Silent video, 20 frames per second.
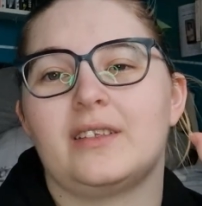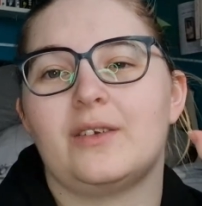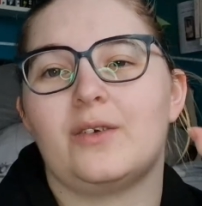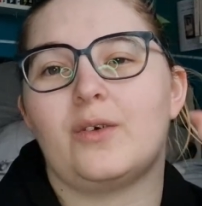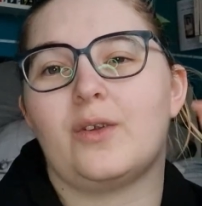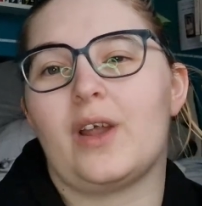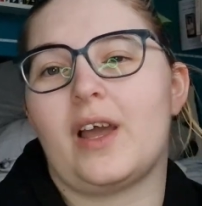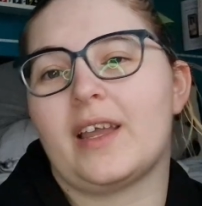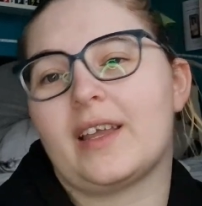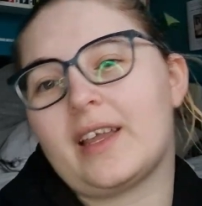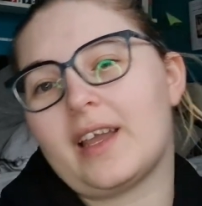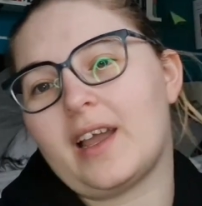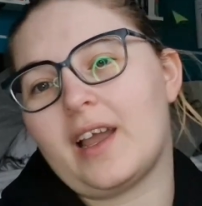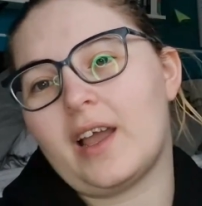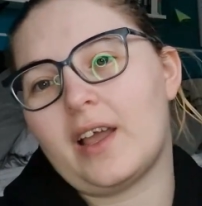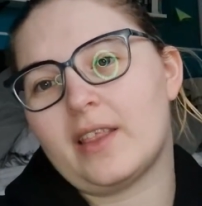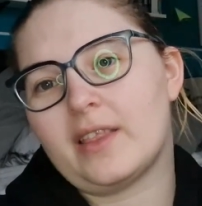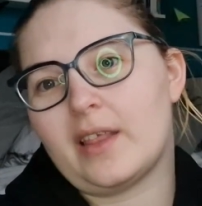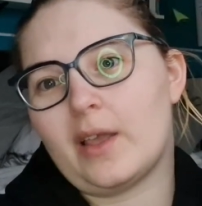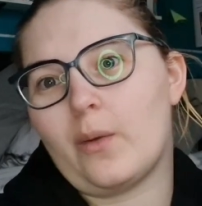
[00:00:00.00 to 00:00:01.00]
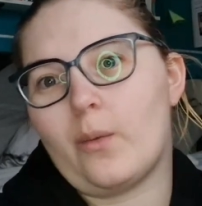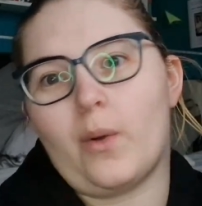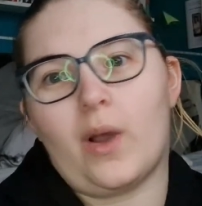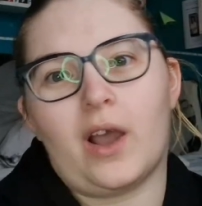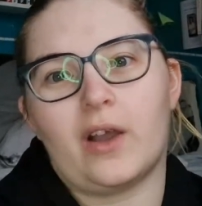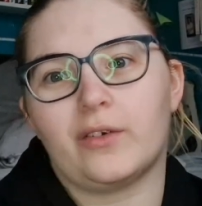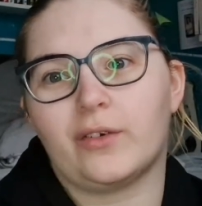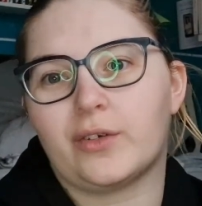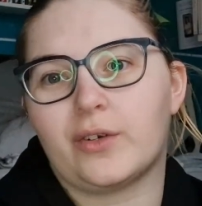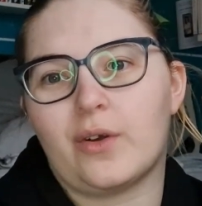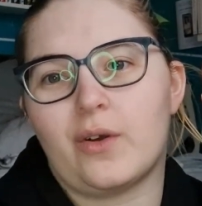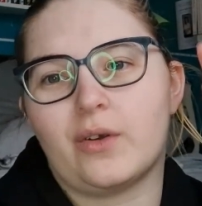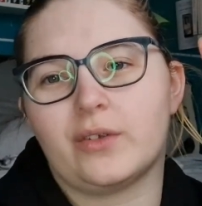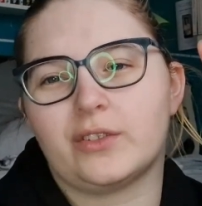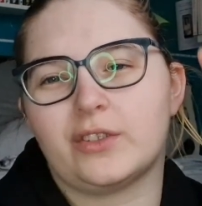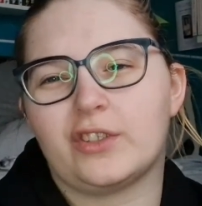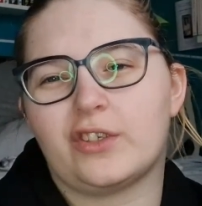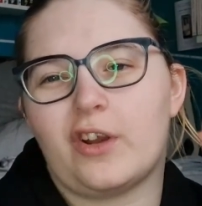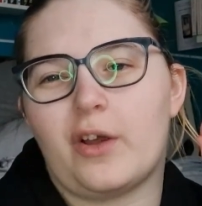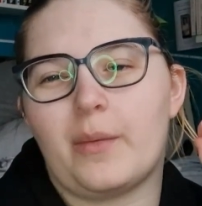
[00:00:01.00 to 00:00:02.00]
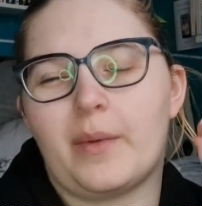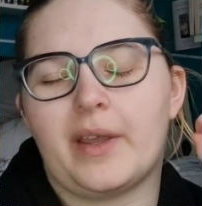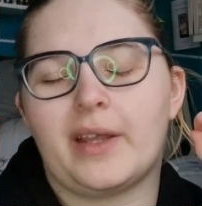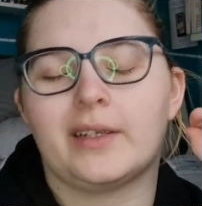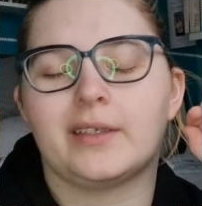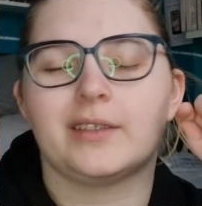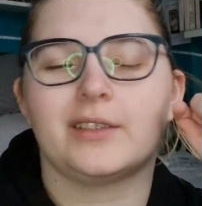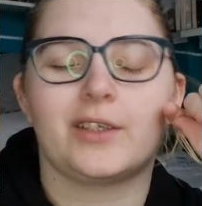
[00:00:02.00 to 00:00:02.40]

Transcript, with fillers: or like they were or not, do you know what I mean?